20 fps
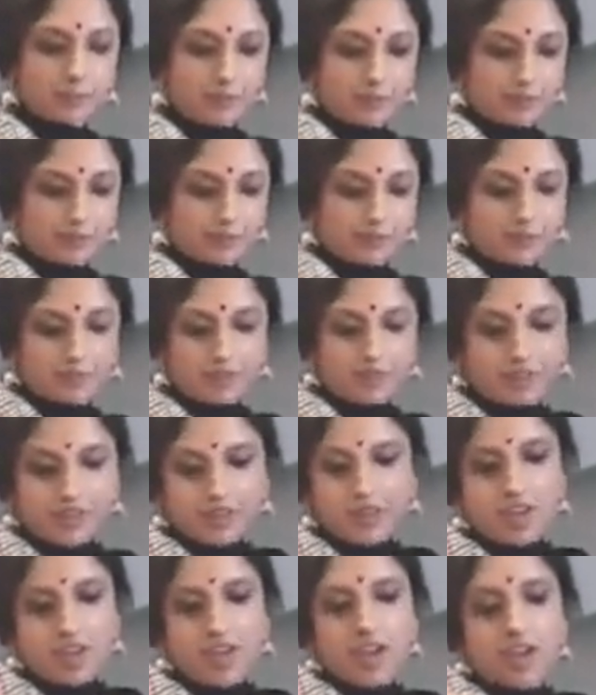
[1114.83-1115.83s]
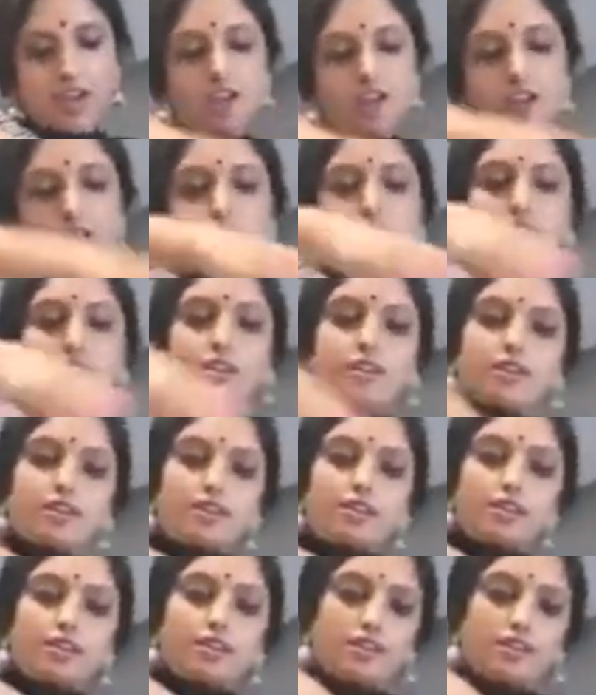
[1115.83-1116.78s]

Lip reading: (silence)